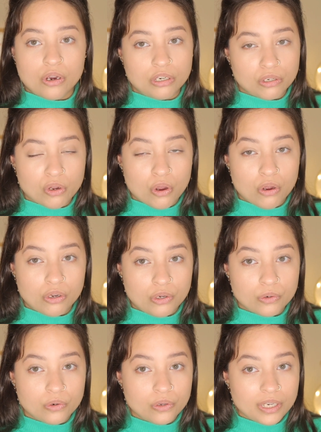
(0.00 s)
or a
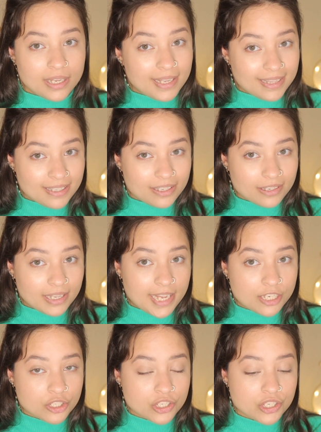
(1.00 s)
contour in their
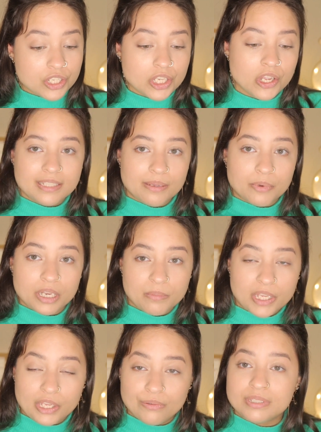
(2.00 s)
collection. So I'm gonna
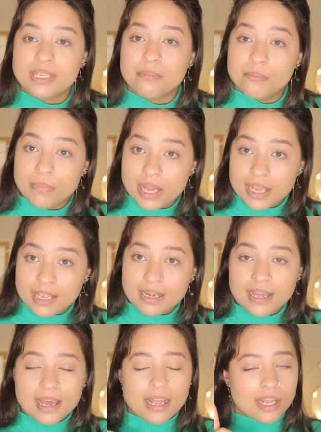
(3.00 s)
be using
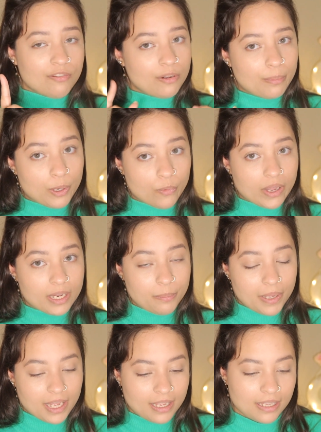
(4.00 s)
mine and I will be right
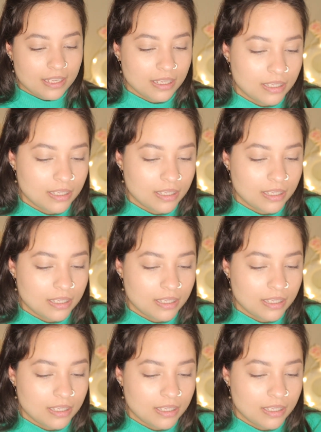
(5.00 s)
back.